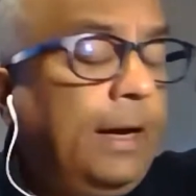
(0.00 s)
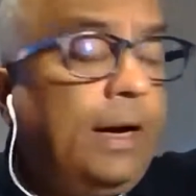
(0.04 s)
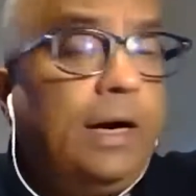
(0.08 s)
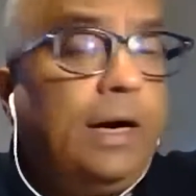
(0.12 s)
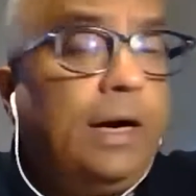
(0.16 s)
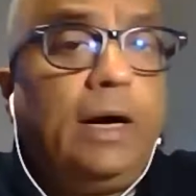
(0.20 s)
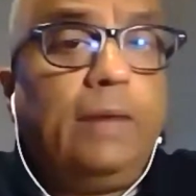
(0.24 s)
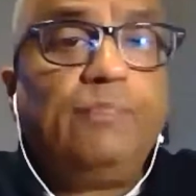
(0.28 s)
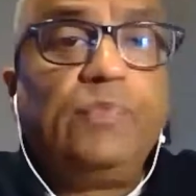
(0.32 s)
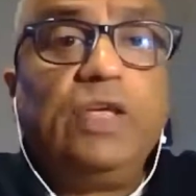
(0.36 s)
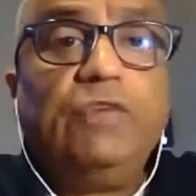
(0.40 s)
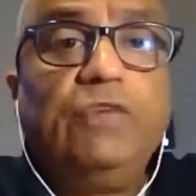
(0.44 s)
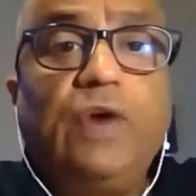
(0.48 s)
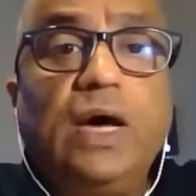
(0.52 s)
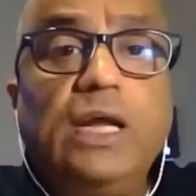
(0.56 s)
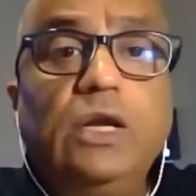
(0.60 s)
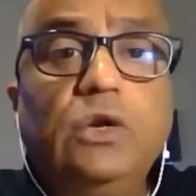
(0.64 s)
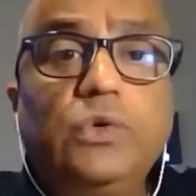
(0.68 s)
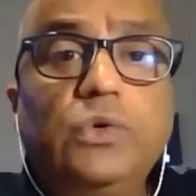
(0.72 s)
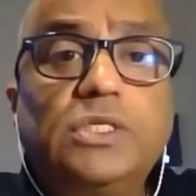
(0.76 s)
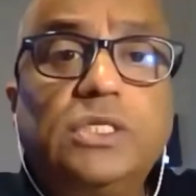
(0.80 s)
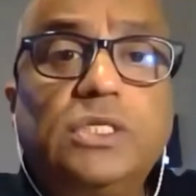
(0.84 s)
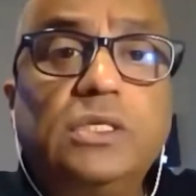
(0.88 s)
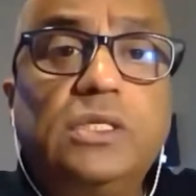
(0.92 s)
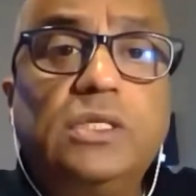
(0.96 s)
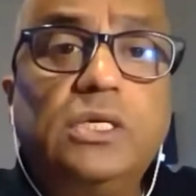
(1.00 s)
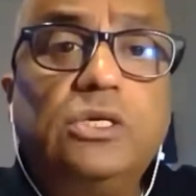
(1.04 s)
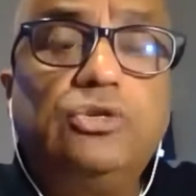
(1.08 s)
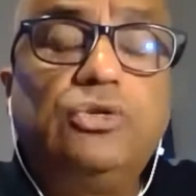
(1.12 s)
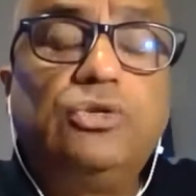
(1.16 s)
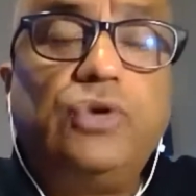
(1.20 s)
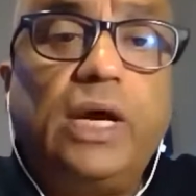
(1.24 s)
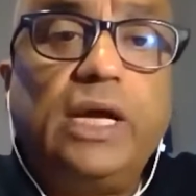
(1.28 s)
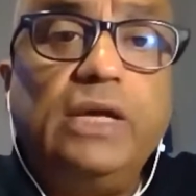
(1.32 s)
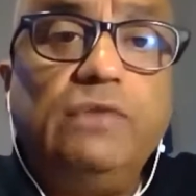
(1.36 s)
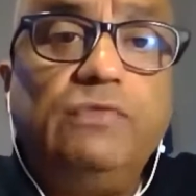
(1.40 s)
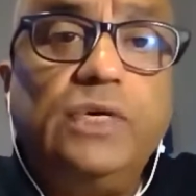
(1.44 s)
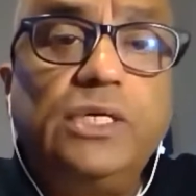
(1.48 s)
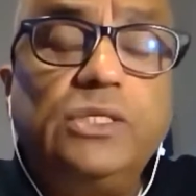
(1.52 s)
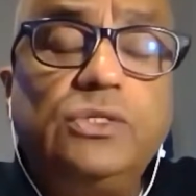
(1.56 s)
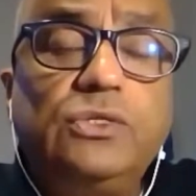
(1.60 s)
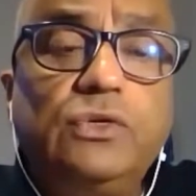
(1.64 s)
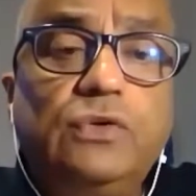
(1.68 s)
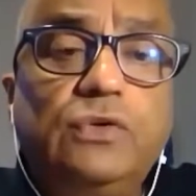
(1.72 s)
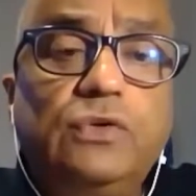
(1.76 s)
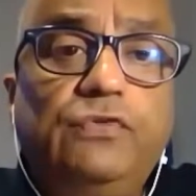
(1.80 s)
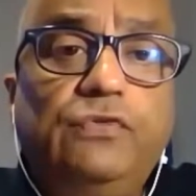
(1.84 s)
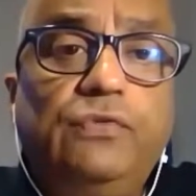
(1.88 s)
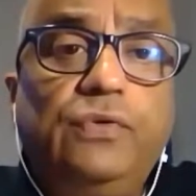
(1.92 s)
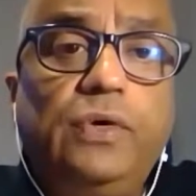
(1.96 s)
uh, if one looks at the
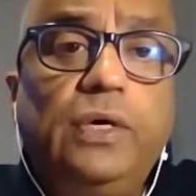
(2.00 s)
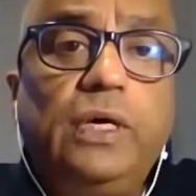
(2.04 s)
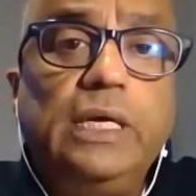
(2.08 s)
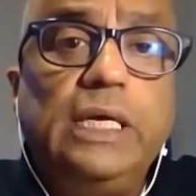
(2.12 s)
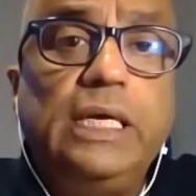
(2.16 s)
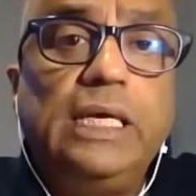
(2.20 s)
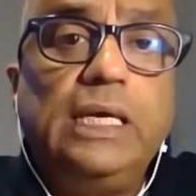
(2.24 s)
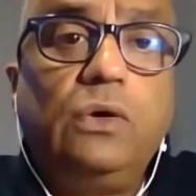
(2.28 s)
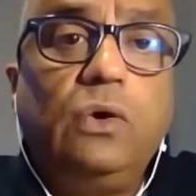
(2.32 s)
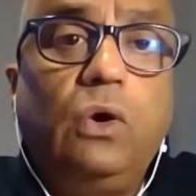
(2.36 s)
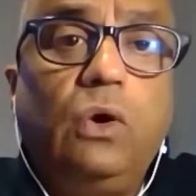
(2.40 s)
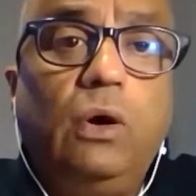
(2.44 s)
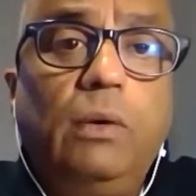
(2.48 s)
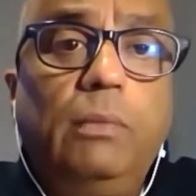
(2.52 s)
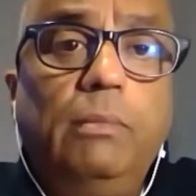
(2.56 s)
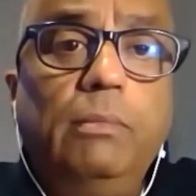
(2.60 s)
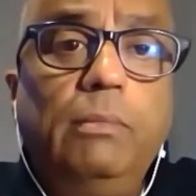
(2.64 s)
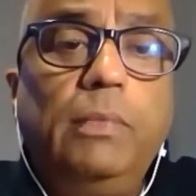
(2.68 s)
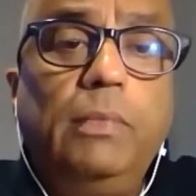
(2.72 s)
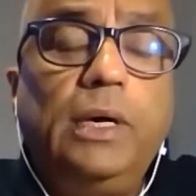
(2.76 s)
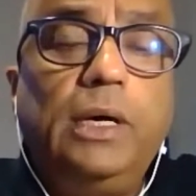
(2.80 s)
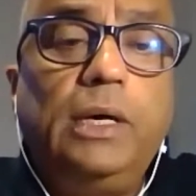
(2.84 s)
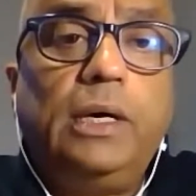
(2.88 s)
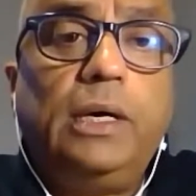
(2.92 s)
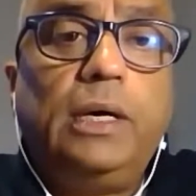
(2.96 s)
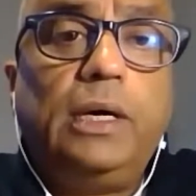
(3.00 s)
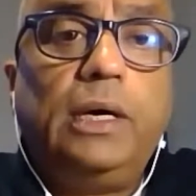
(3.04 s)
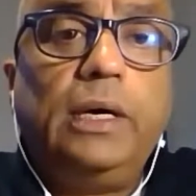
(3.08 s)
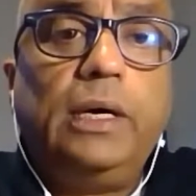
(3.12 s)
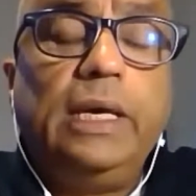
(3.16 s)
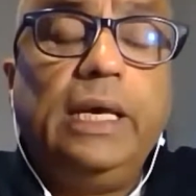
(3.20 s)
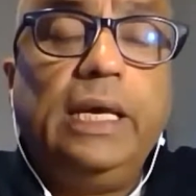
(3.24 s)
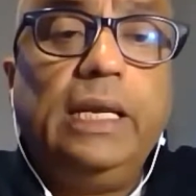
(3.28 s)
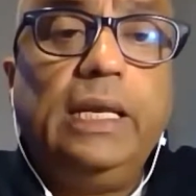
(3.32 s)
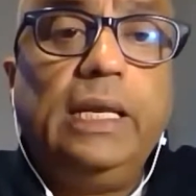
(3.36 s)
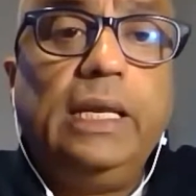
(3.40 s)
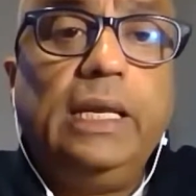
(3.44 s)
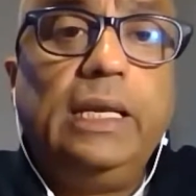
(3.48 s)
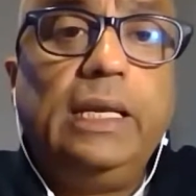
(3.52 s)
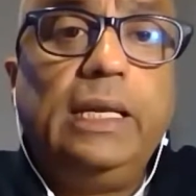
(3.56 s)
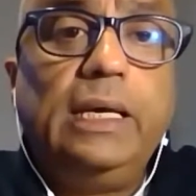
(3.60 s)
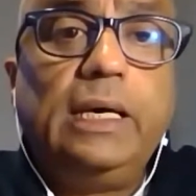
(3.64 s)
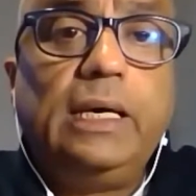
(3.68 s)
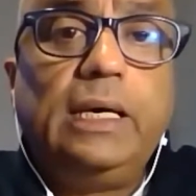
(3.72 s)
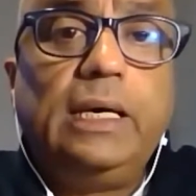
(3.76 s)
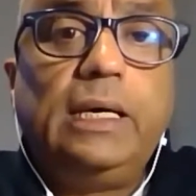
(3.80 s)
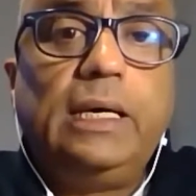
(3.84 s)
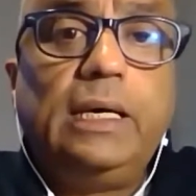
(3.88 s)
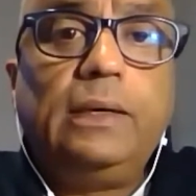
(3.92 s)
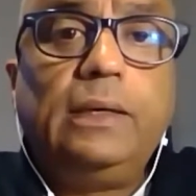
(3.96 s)
drivers of uh, e-com uh, in
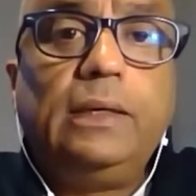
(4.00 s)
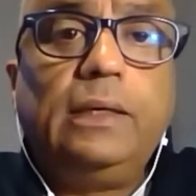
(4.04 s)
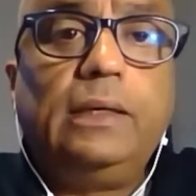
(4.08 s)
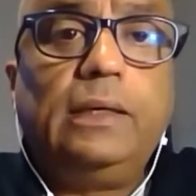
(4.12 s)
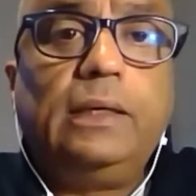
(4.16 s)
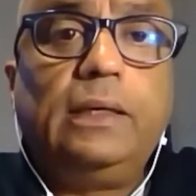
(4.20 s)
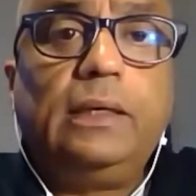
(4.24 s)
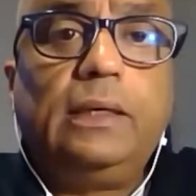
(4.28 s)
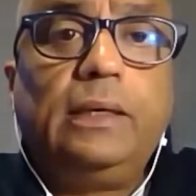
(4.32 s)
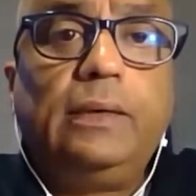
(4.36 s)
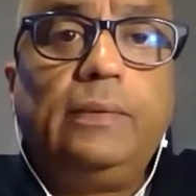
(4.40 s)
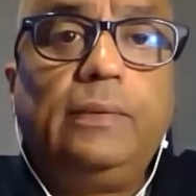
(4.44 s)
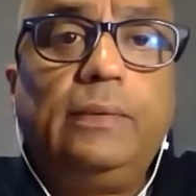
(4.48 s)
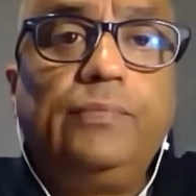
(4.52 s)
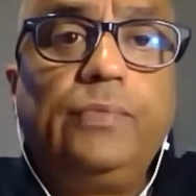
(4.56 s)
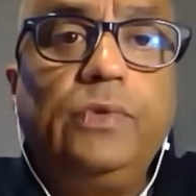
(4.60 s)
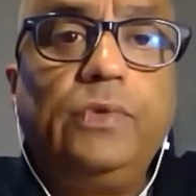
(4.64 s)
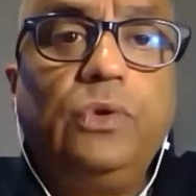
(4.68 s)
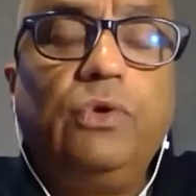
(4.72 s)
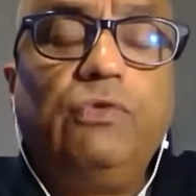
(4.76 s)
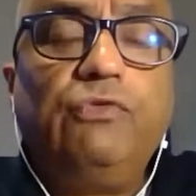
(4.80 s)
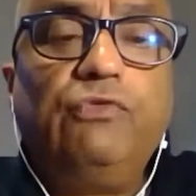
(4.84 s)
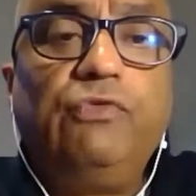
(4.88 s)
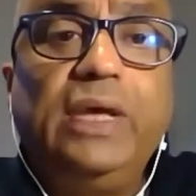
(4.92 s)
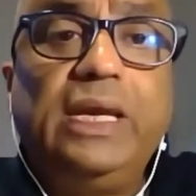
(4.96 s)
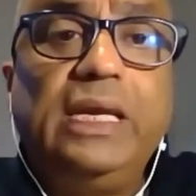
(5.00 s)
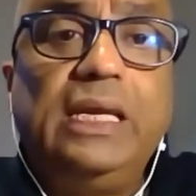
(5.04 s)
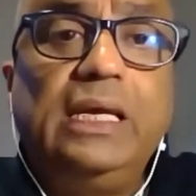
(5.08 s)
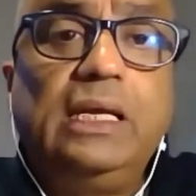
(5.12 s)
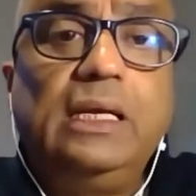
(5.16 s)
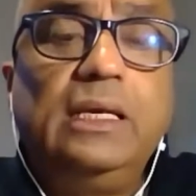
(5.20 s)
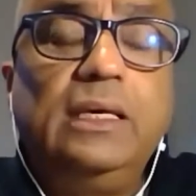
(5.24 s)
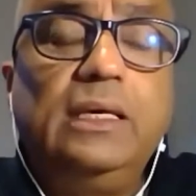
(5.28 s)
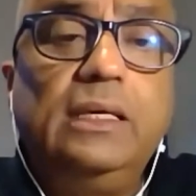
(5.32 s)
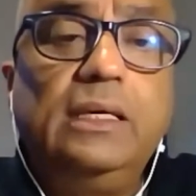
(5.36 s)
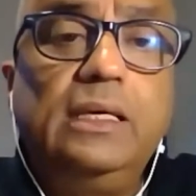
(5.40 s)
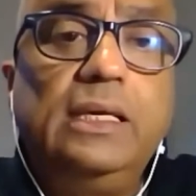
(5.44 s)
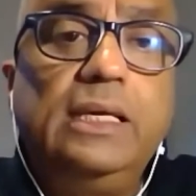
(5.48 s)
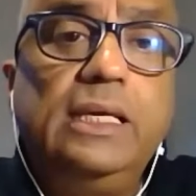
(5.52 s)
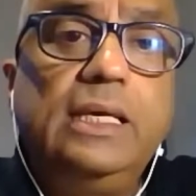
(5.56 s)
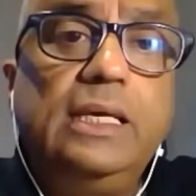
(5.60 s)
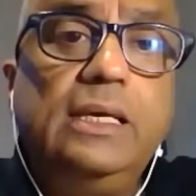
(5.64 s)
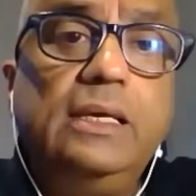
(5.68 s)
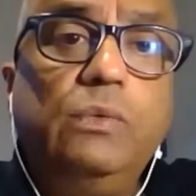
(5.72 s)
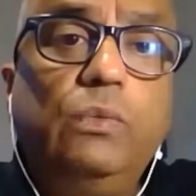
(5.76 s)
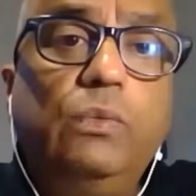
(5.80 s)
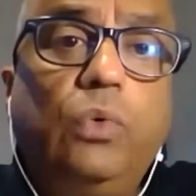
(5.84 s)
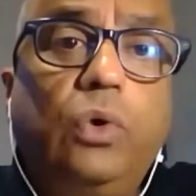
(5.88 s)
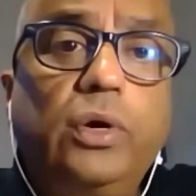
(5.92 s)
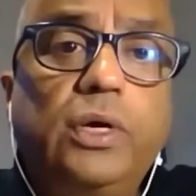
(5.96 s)
India, you know very
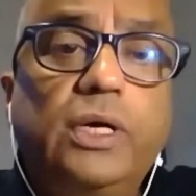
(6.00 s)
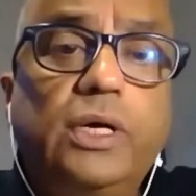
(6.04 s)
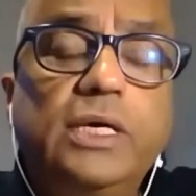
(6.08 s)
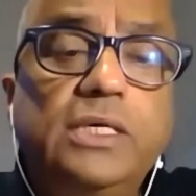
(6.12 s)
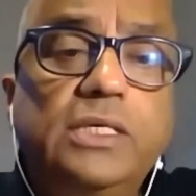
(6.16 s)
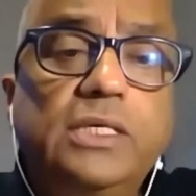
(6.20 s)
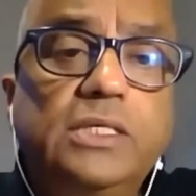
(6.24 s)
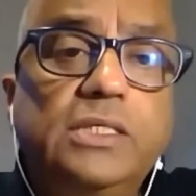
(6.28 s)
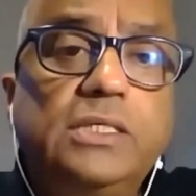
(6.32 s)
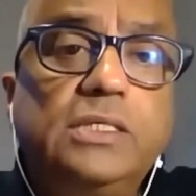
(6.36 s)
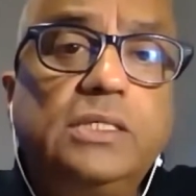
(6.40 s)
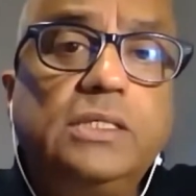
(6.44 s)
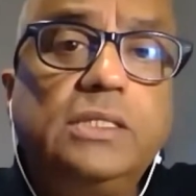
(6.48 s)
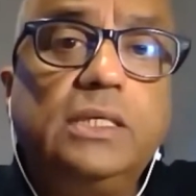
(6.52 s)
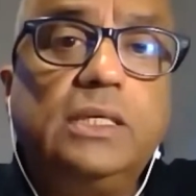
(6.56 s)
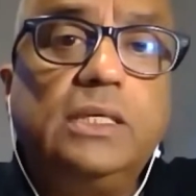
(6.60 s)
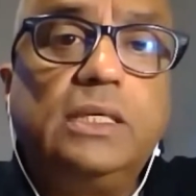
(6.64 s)
clearly what has.